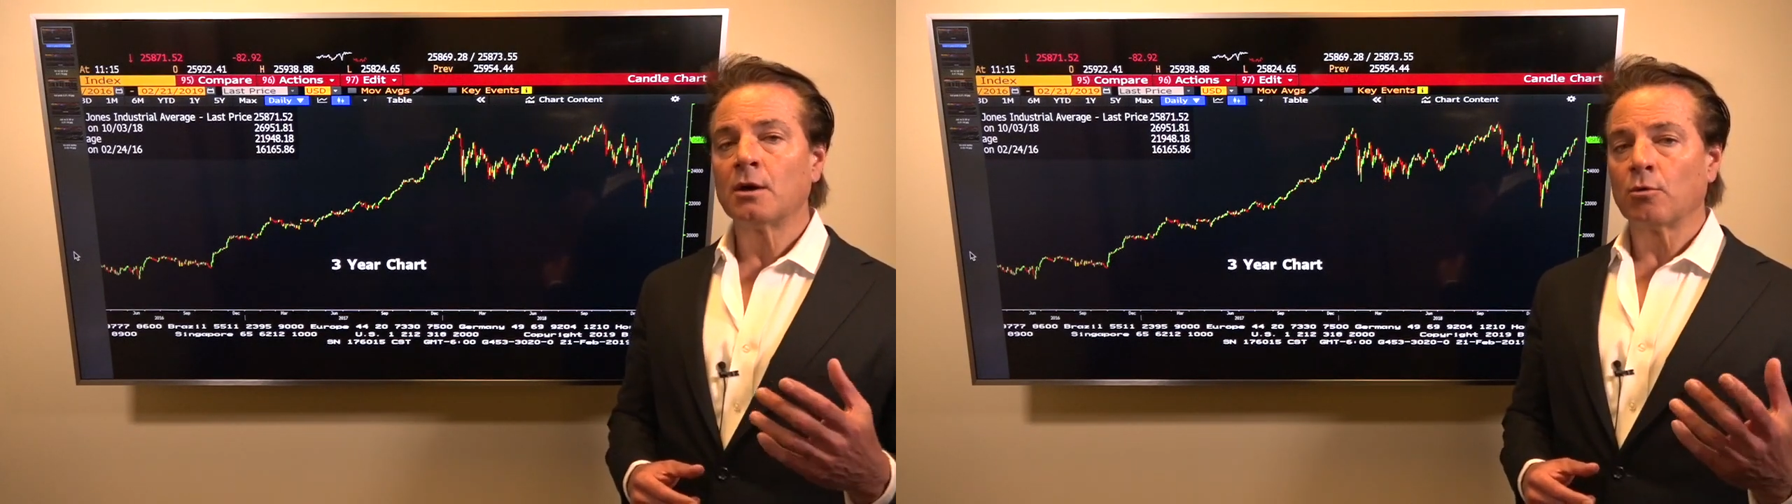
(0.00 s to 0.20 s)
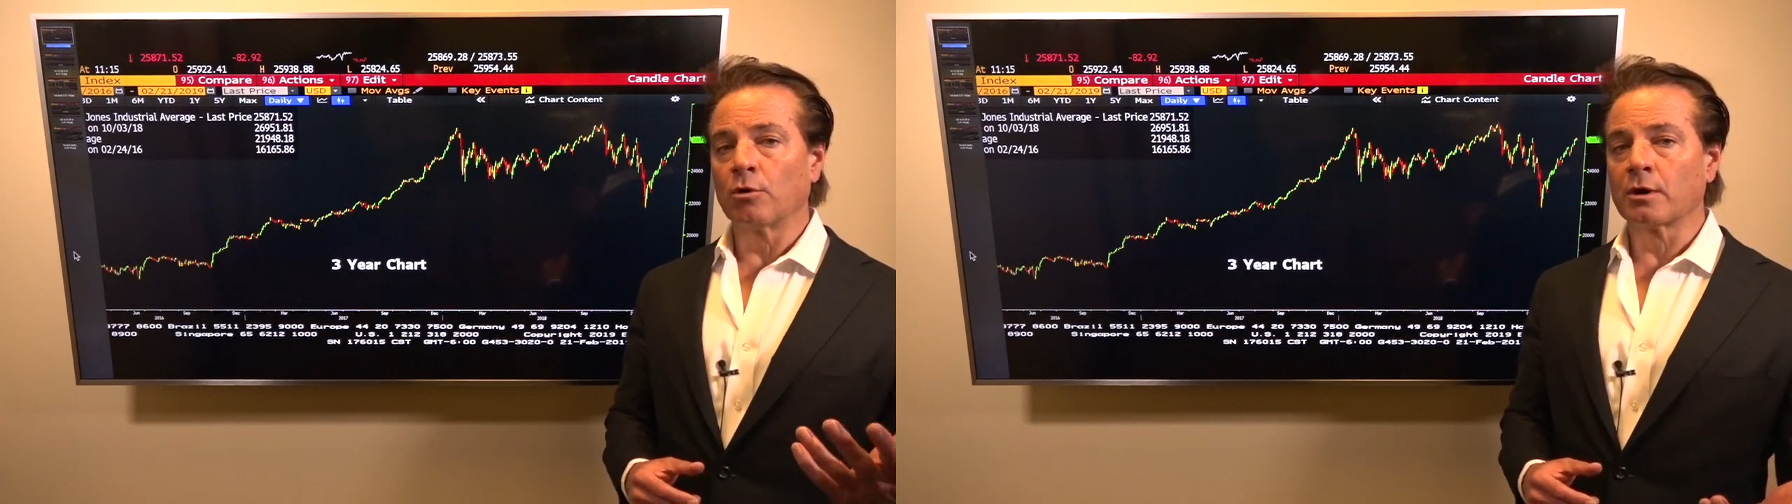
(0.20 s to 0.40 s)

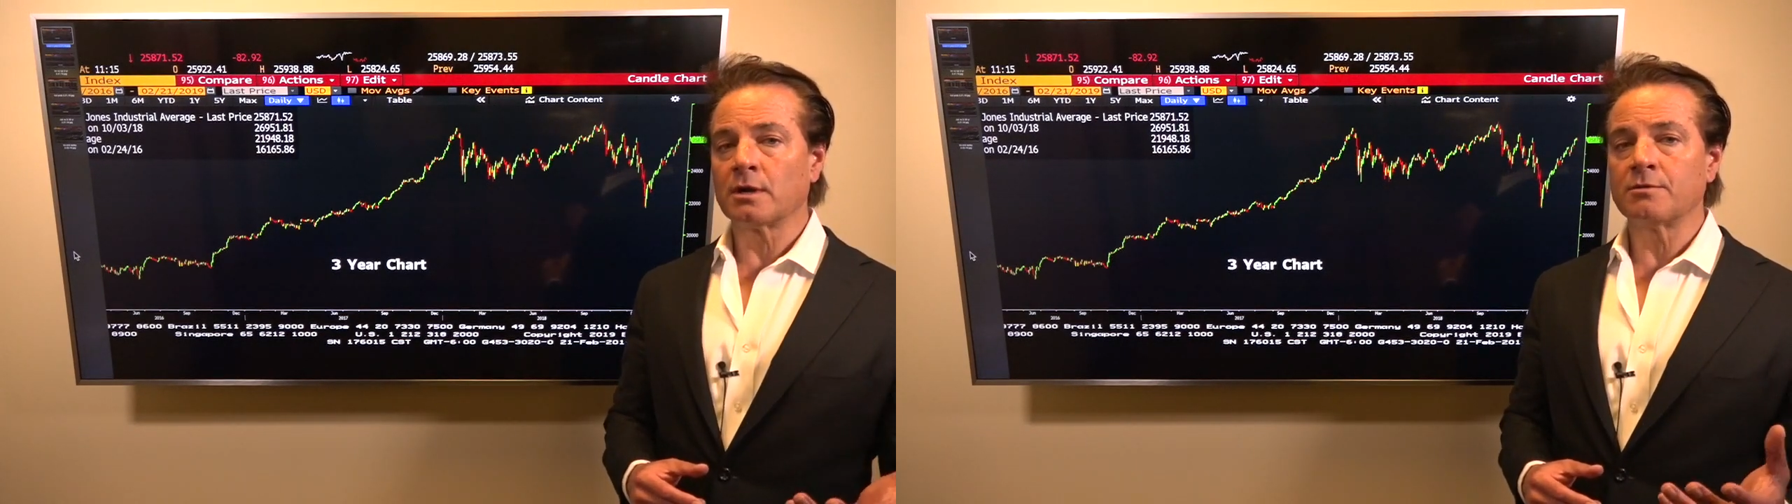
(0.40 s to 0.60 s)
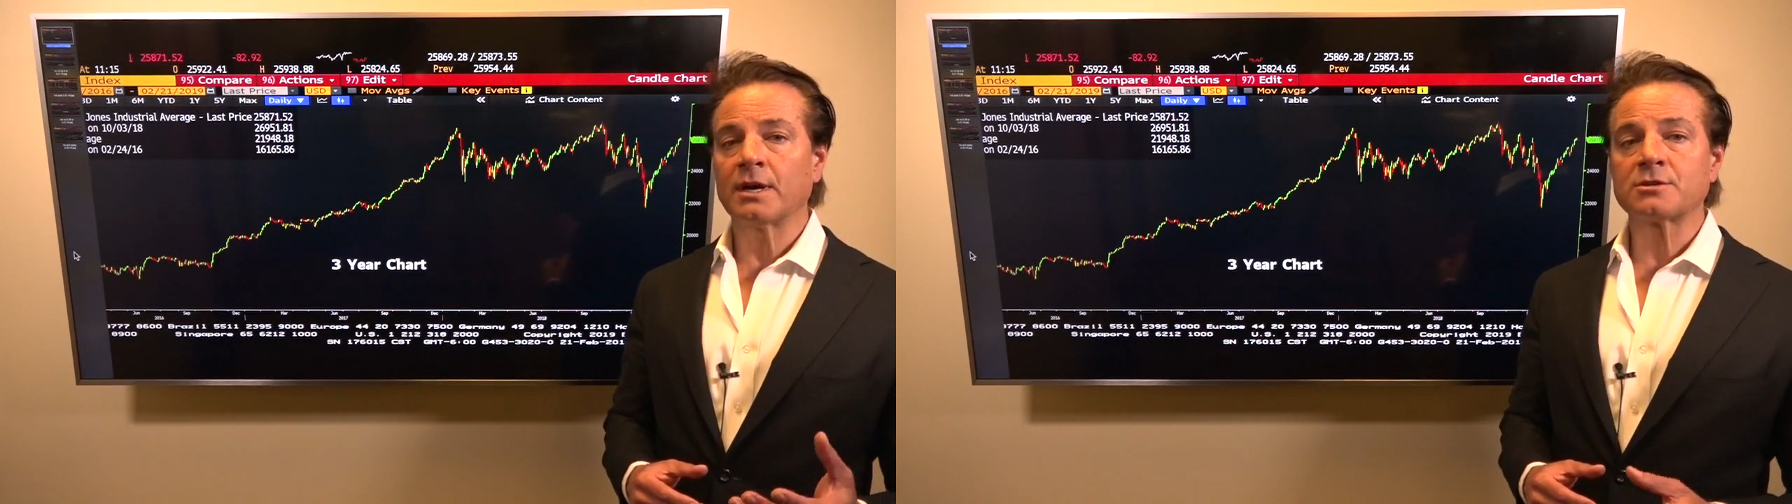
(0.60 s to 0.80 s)
We're
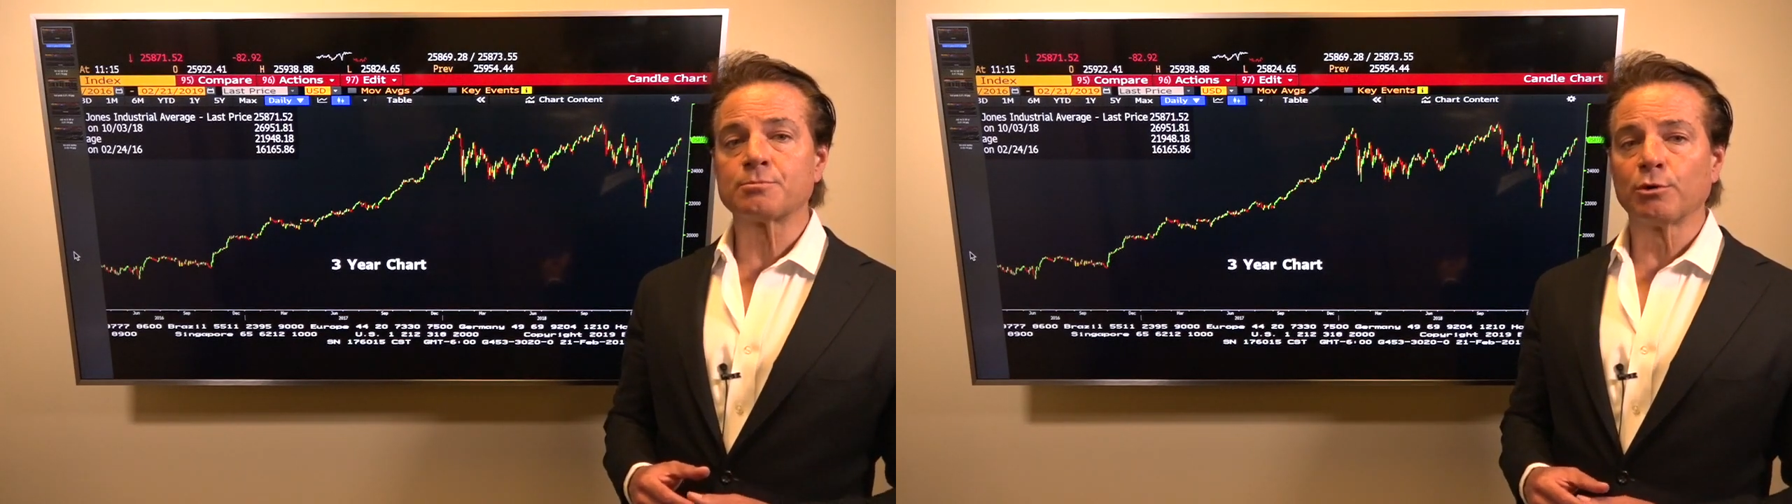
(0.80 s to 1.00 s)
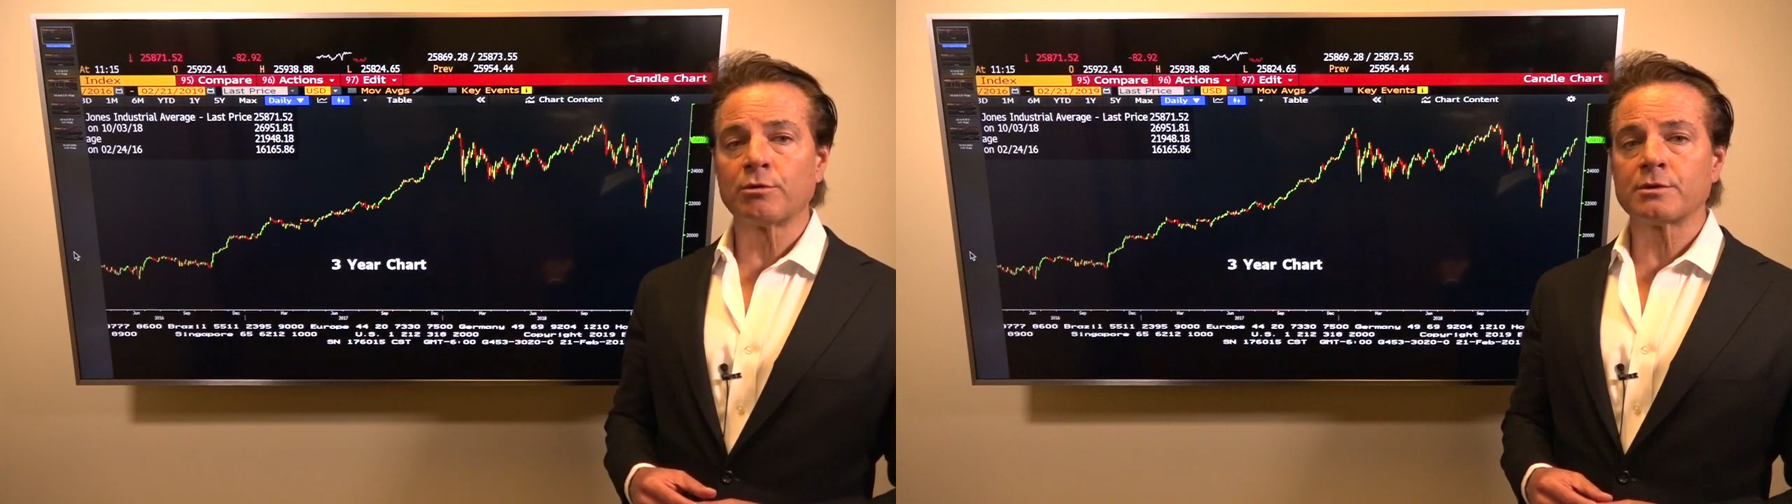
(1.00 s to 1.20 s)
going to
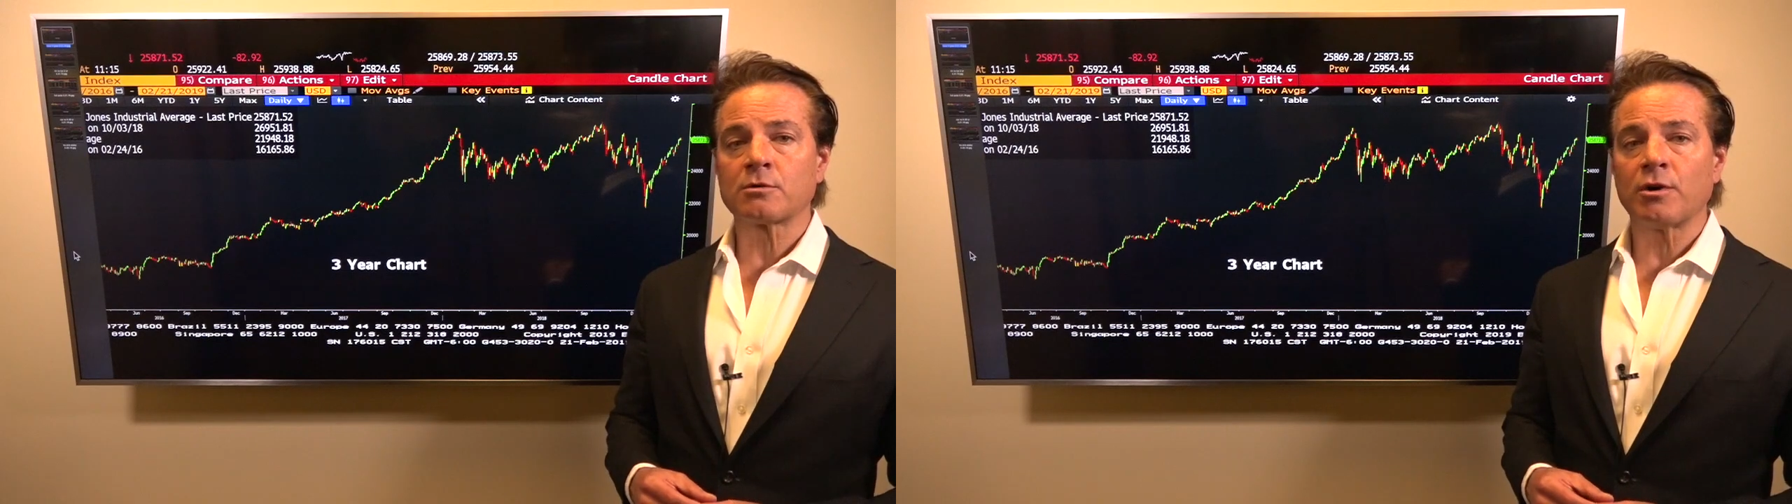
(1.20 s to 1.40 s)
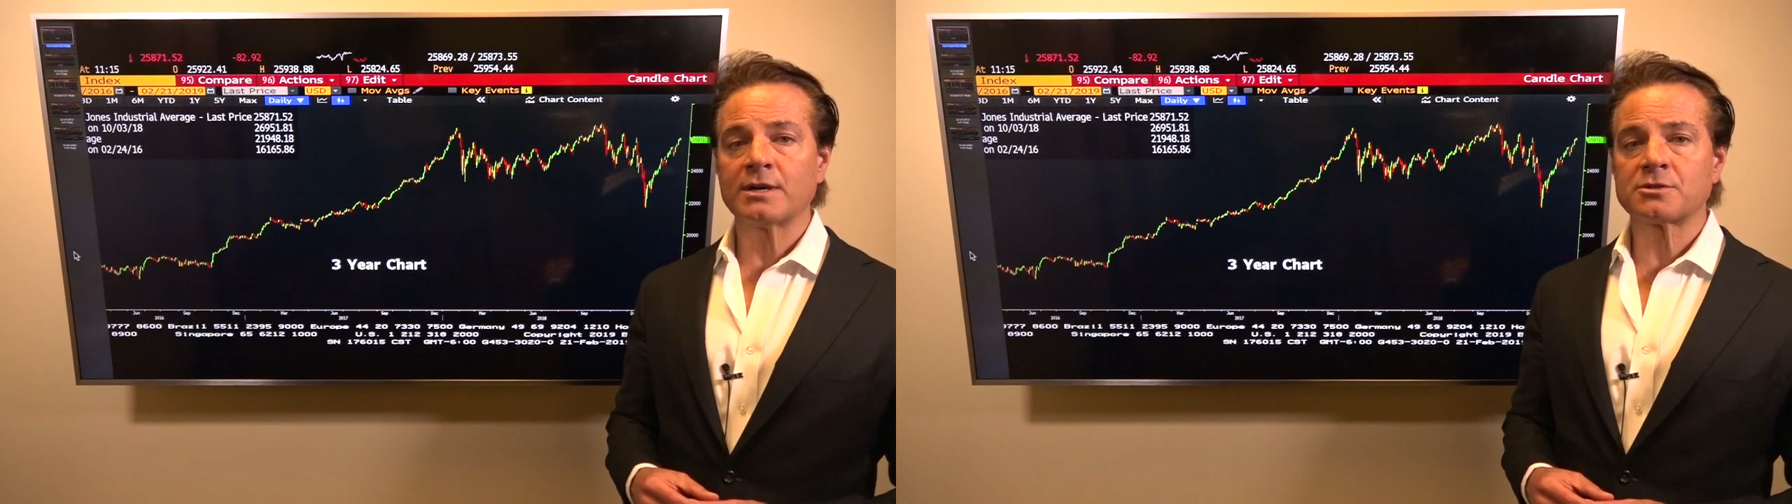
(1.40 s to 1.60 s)
explore the
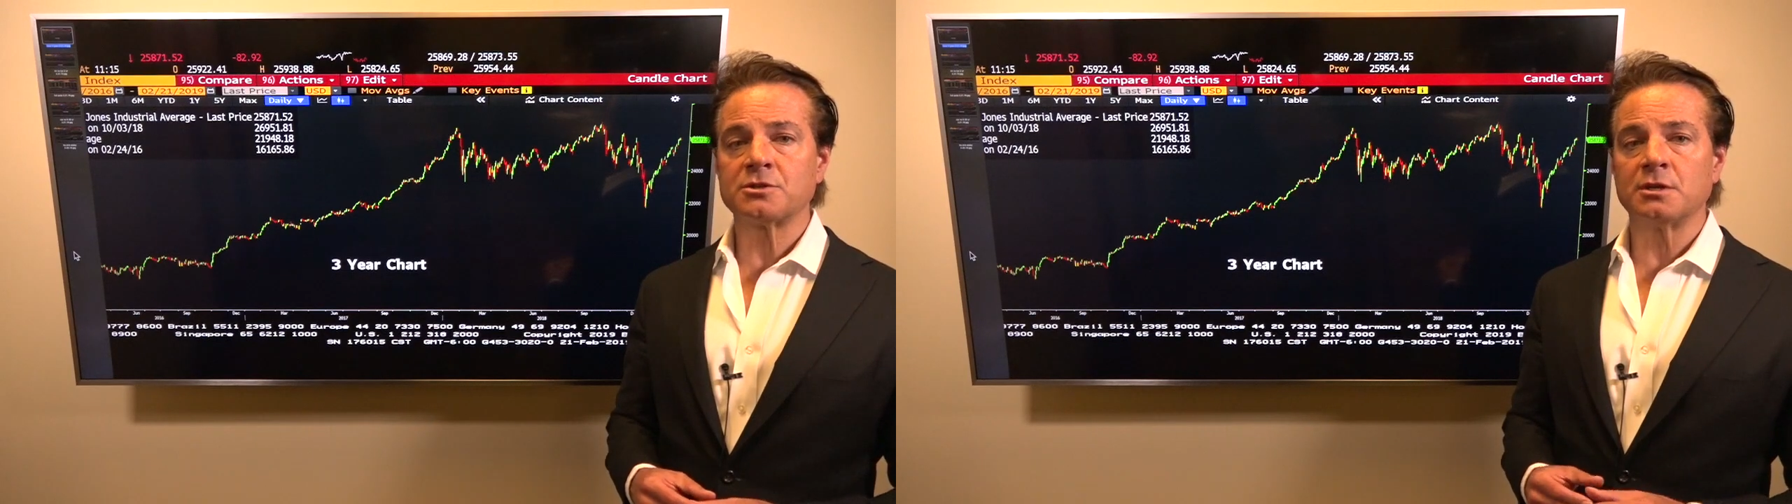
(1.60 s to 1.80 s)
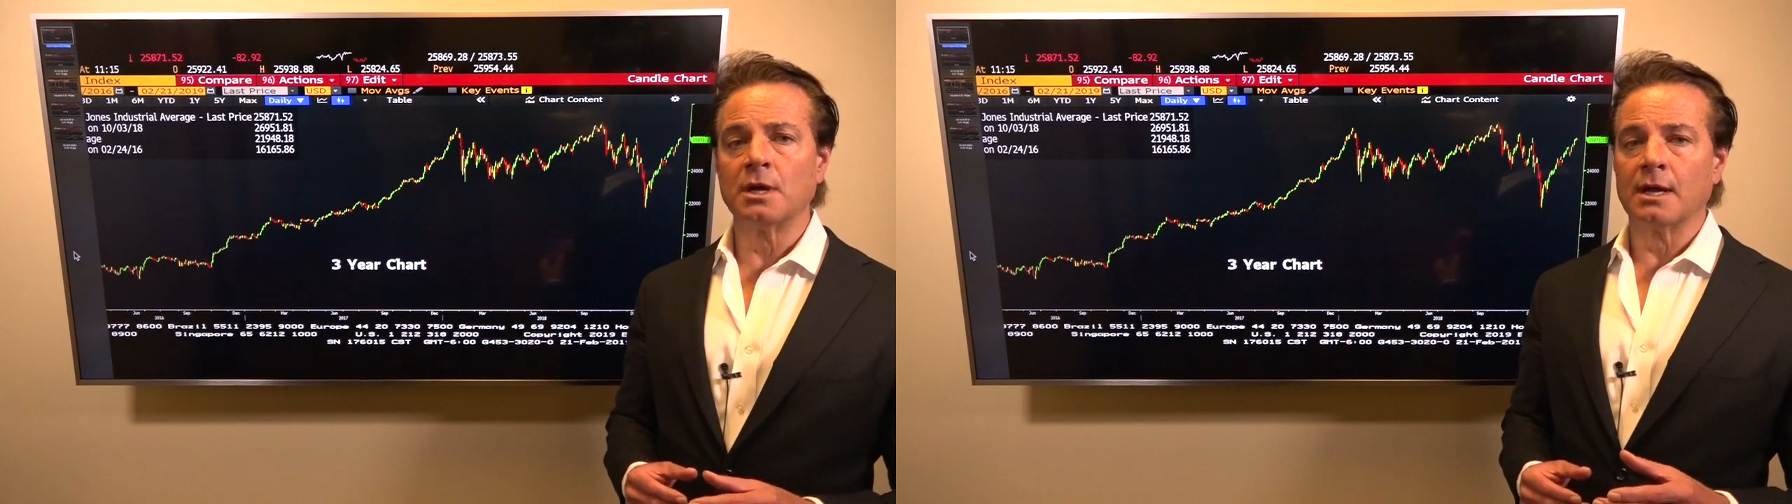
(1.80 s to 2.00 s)

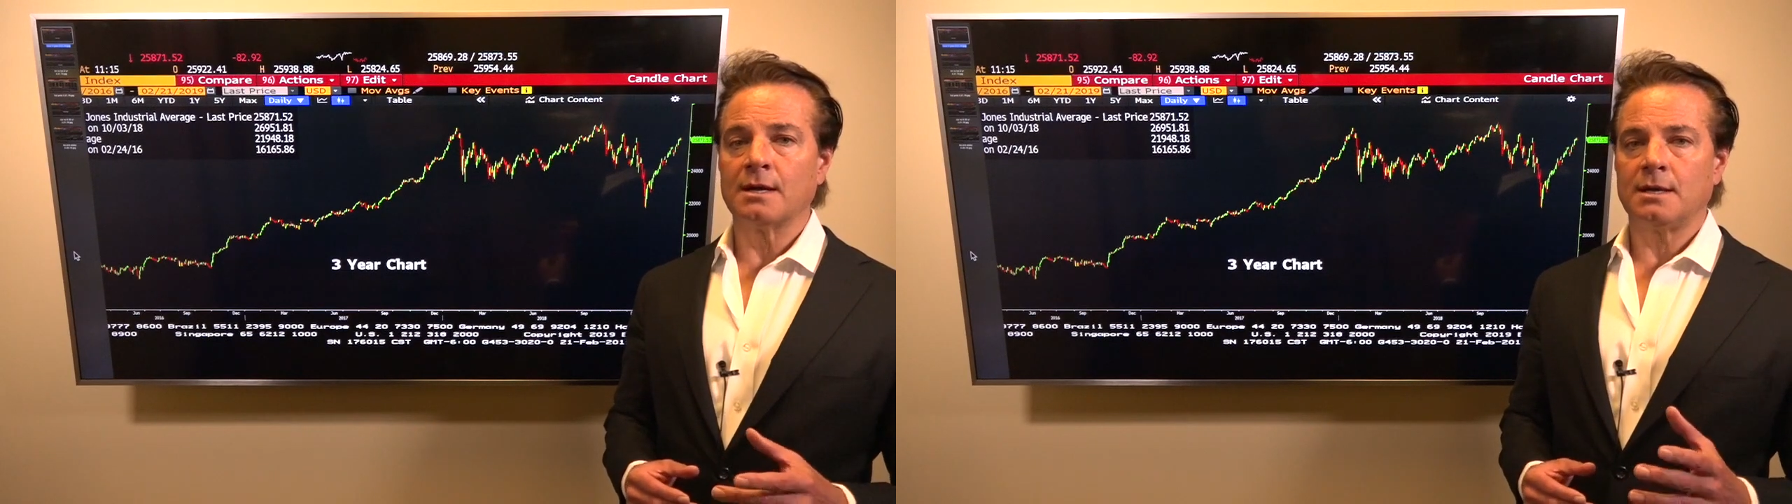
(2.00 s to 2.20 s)
question,